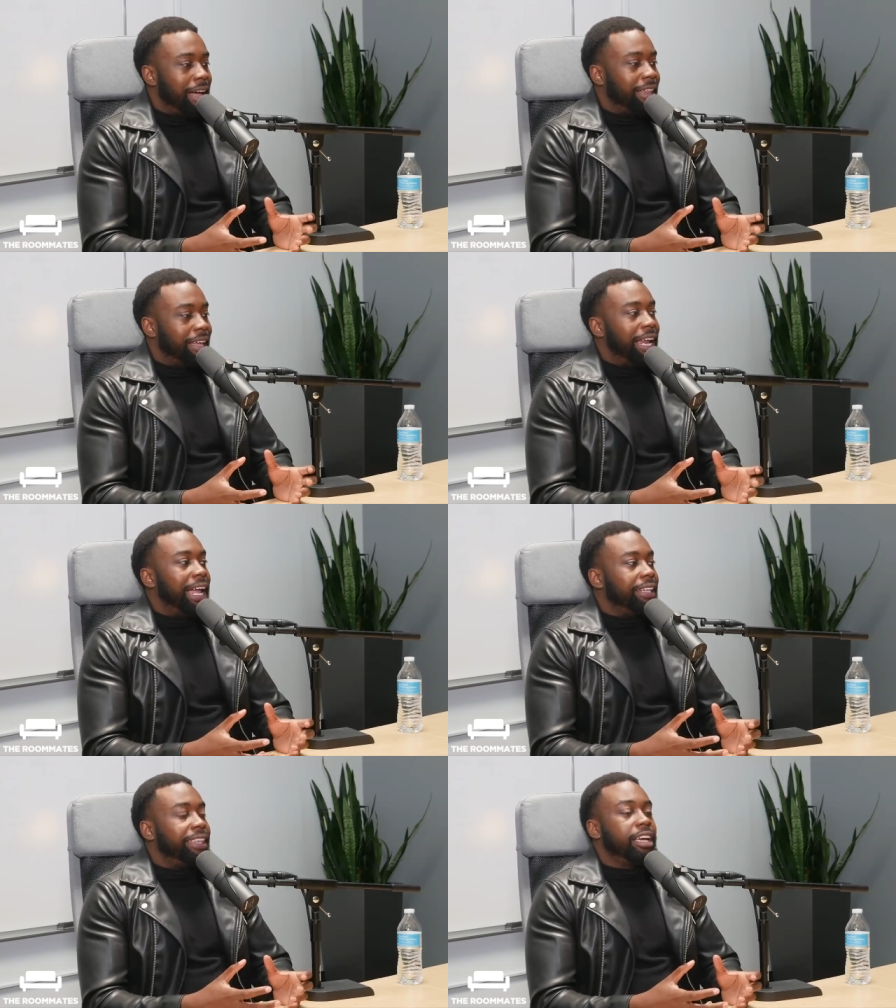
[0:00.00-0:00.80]

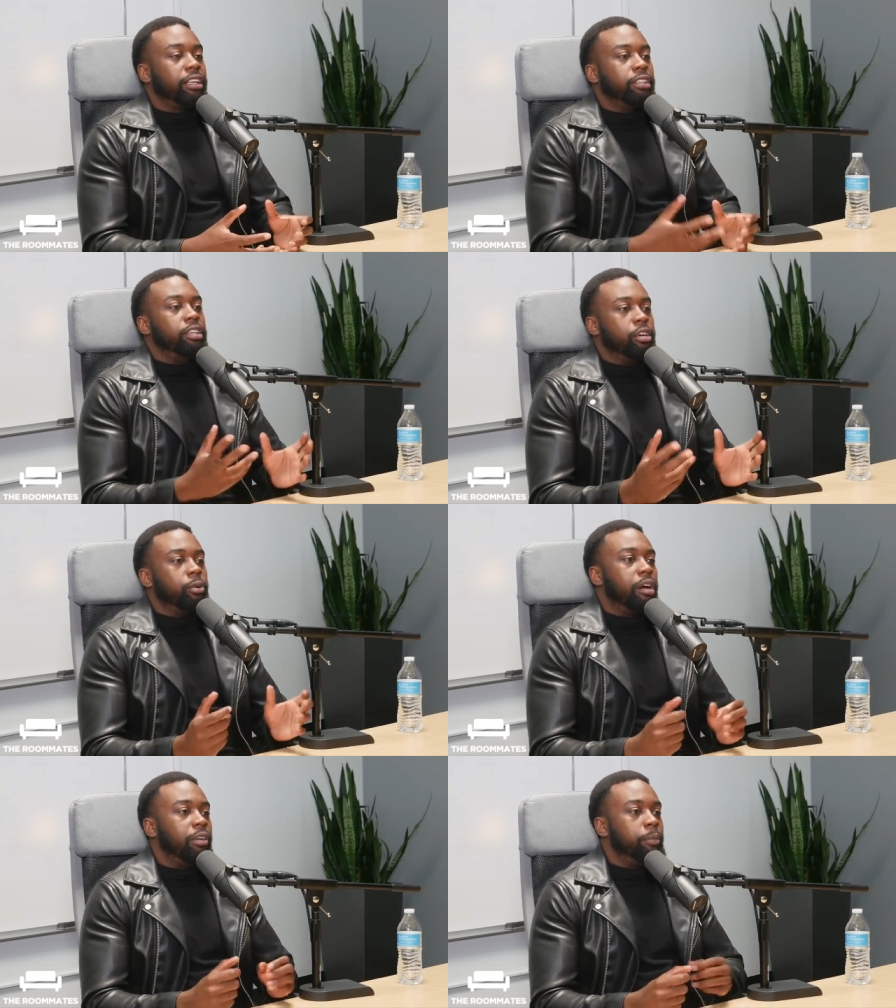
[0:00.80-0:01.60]
I think, you know
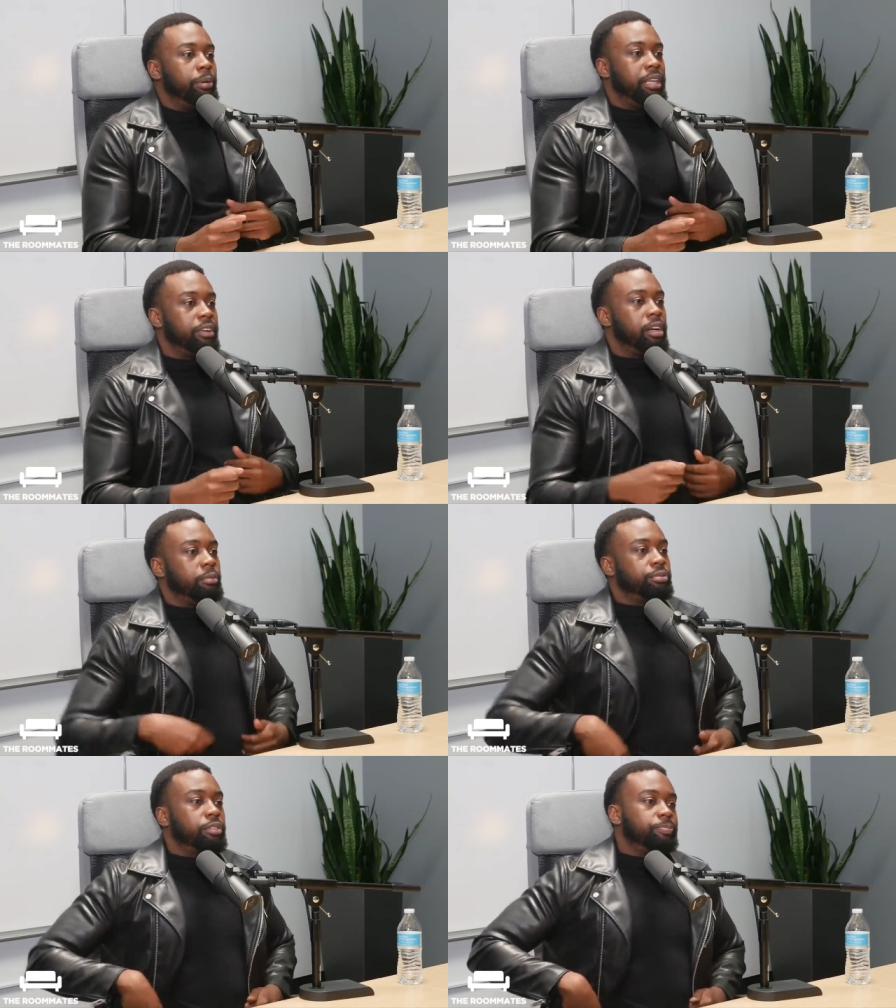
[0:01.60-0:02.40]
where I really believe it
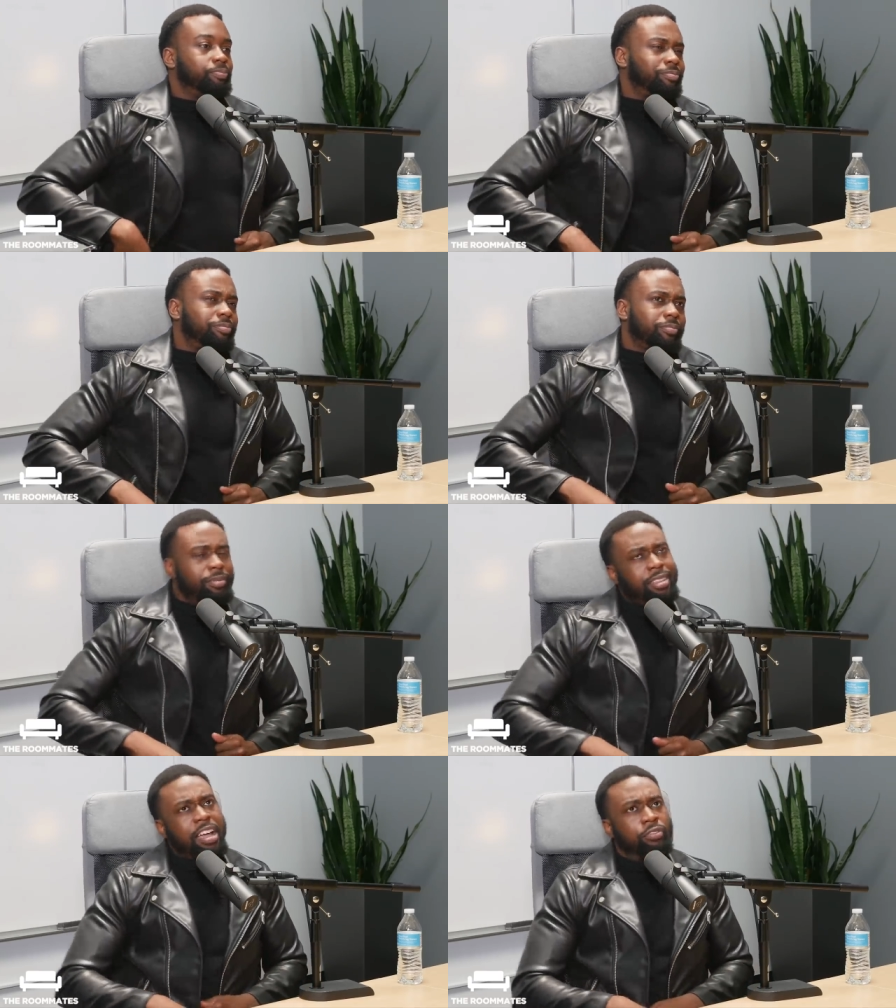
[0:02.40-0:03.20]
comes from?
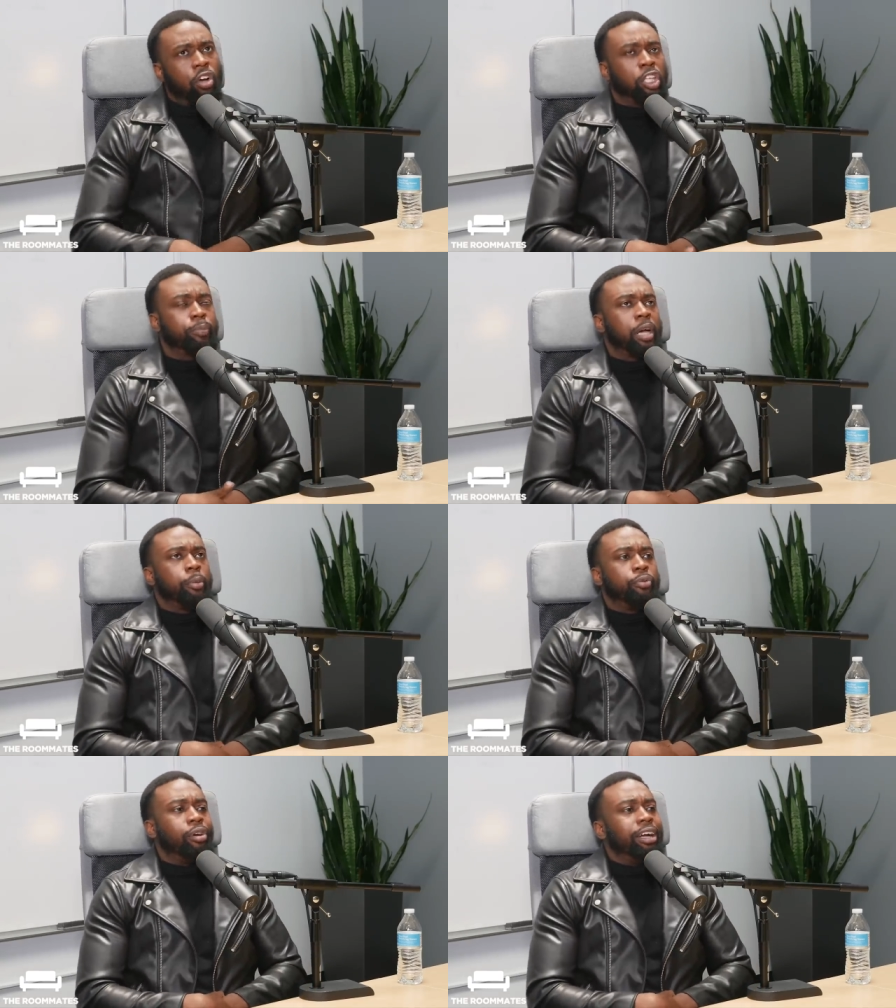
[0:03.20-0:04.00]
I talked about
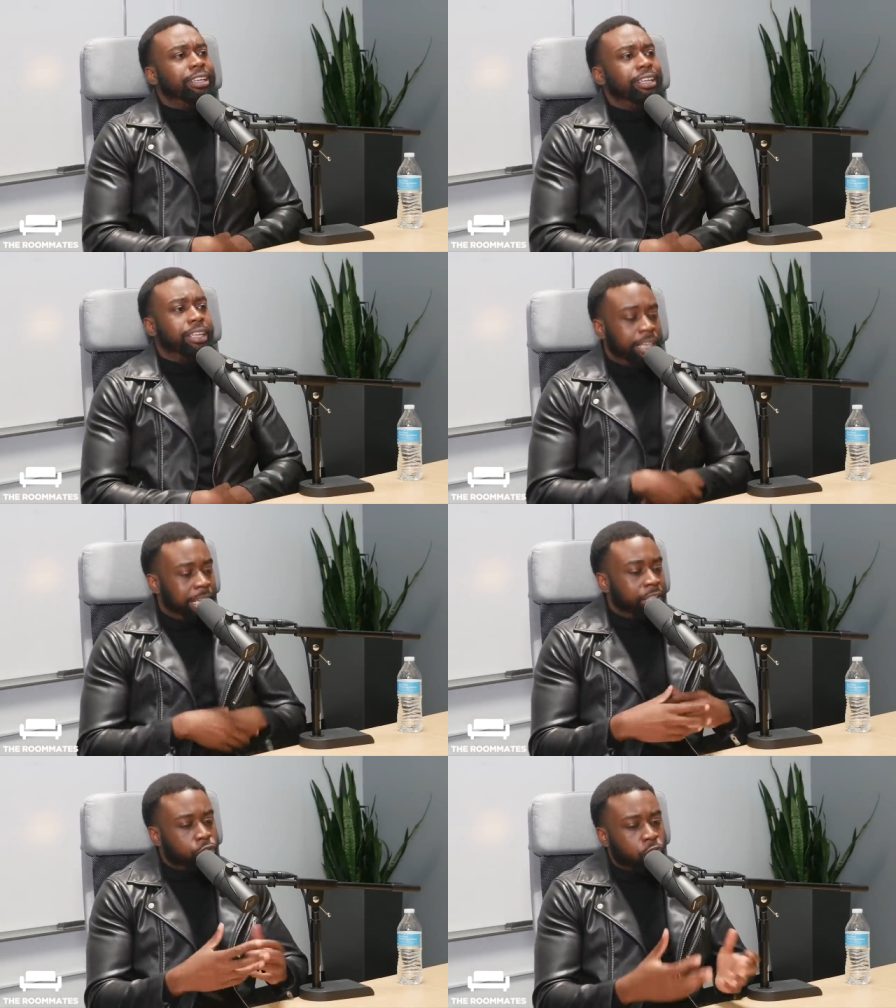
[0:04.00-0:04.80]
it before.
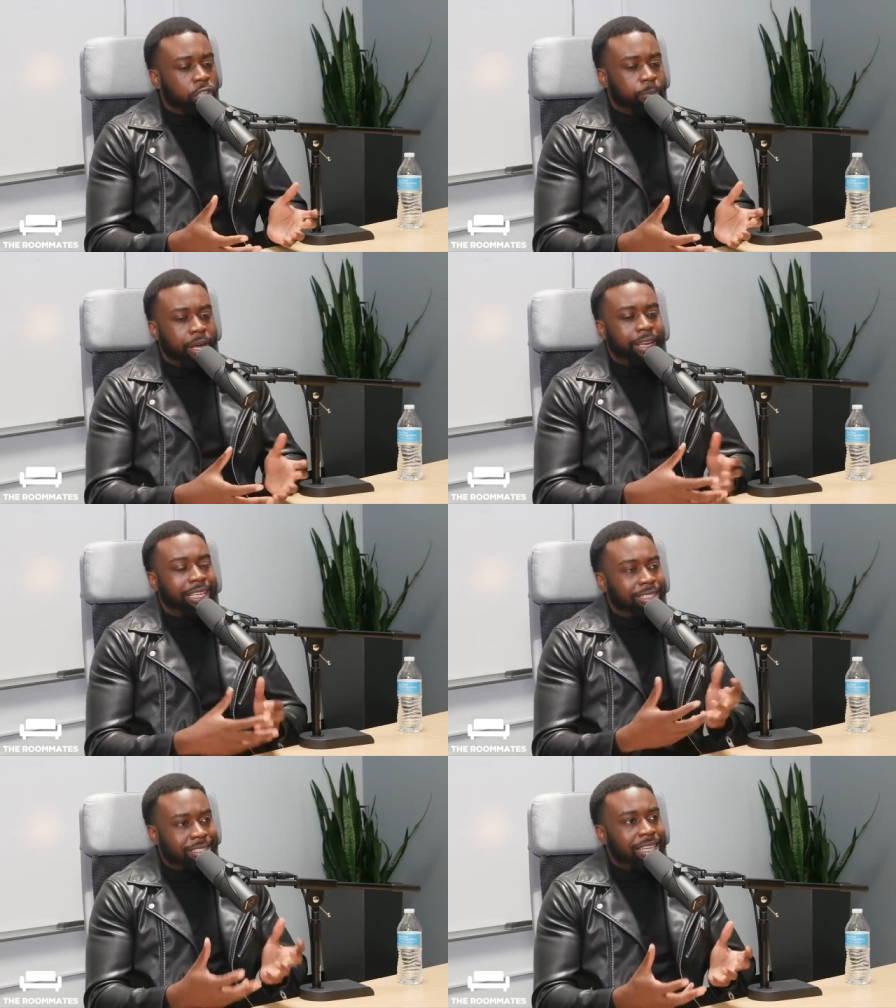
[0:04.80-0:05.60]
You talked about
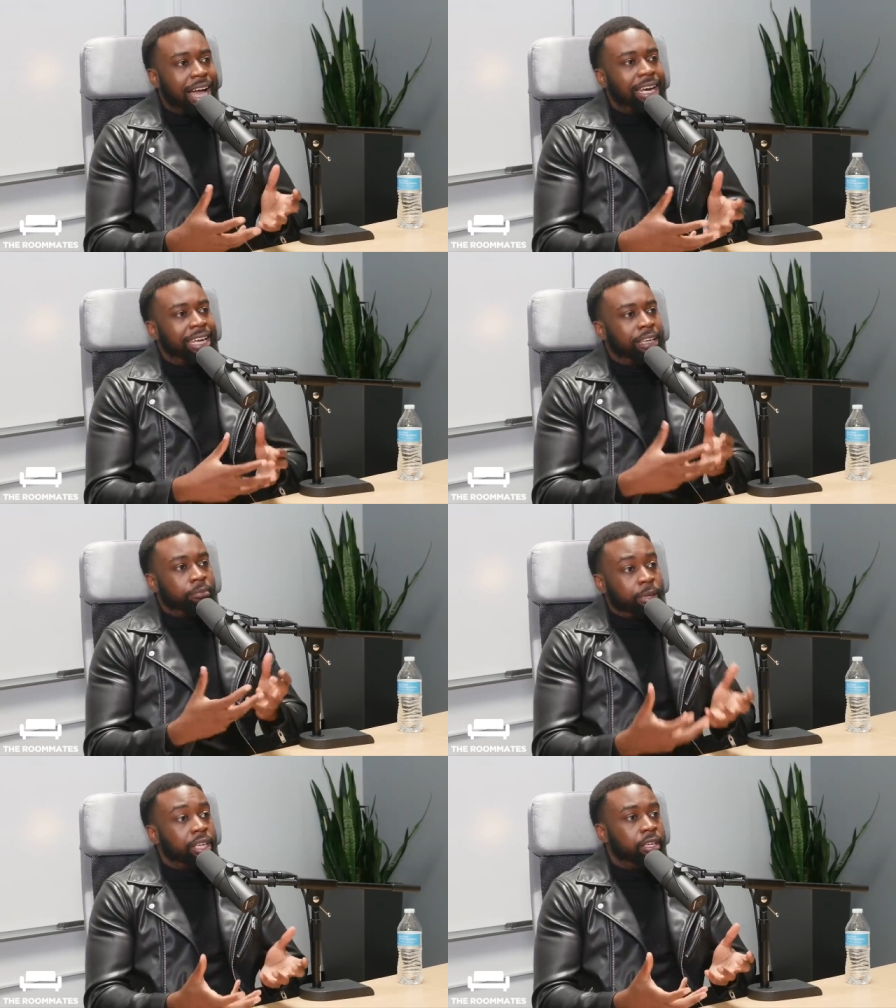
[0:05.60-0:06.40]
like society
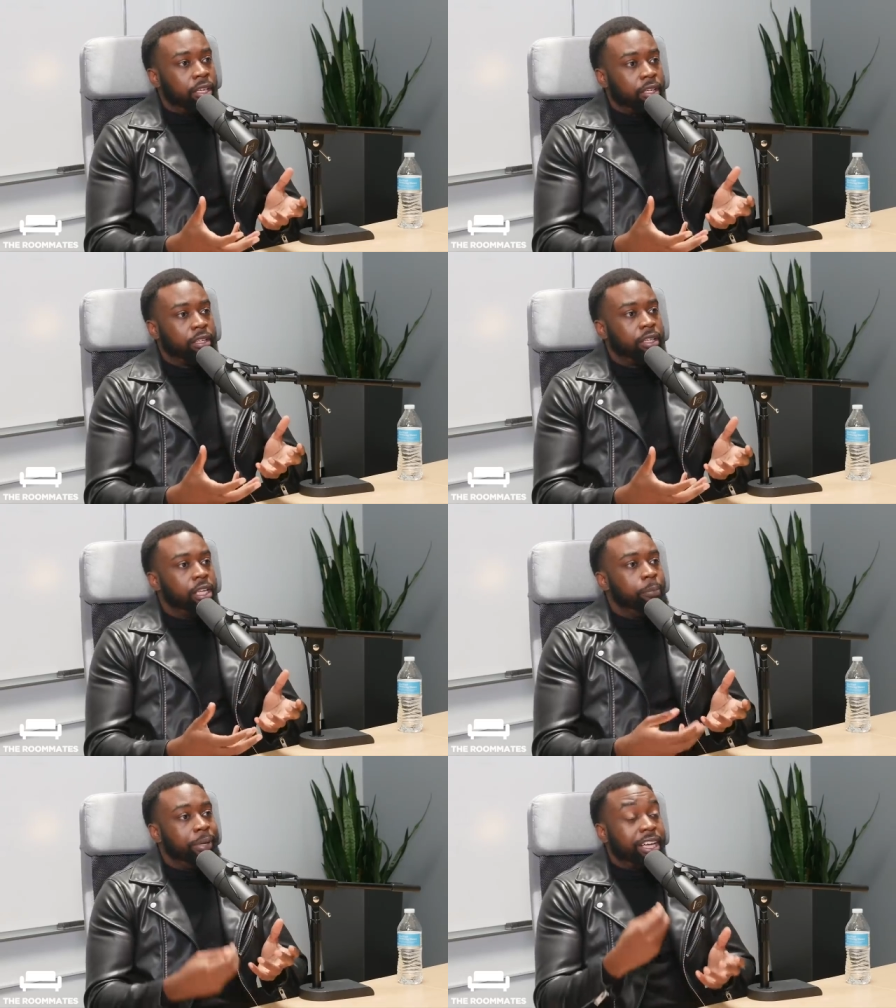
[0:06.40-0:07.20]
and media, mm-hmm.